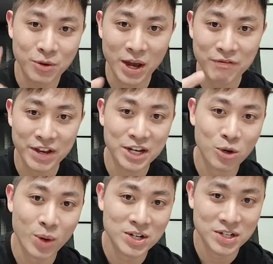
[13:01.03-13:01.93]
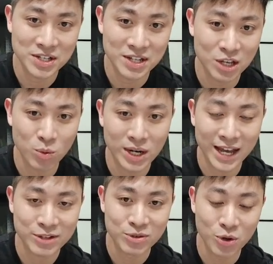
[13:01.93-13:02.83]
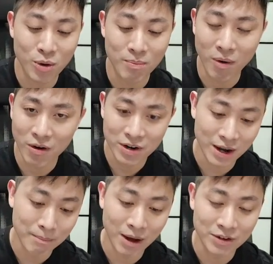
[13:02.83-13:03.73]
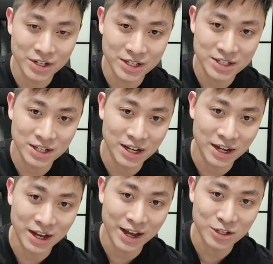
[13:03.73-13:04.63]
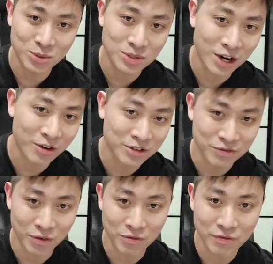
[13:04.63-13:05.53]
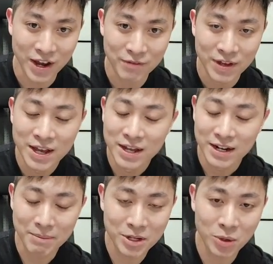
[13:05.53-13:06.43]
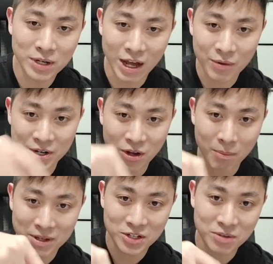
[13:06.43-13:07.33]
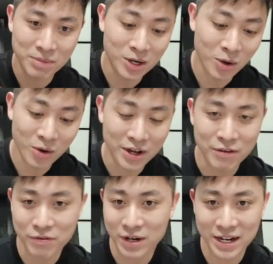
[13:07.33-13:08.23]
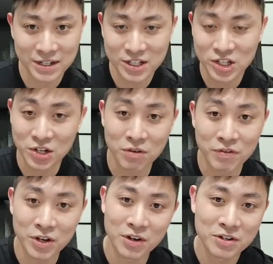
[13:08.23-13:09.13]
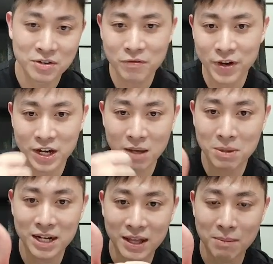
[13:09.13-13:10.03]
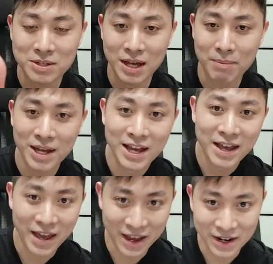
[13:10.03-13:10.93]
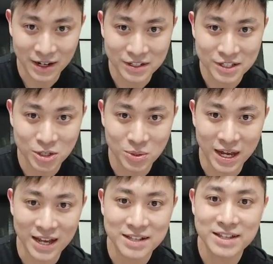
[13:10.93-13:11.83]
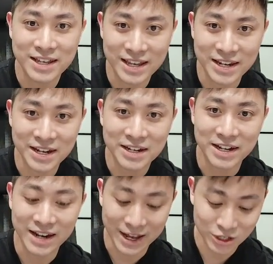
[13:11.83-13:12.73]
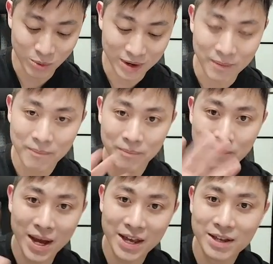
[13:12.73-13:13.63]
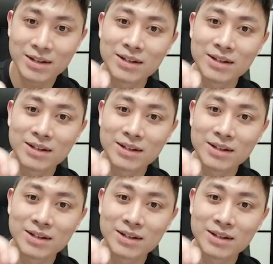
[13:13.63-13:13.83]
you have any questions that you would like to know more about this Asus ROG Phone 5, let me know down in the comment section below. If you like this chilled video, don't forget to give me that thumbs up, and I'll see you guys in the next one. Bye!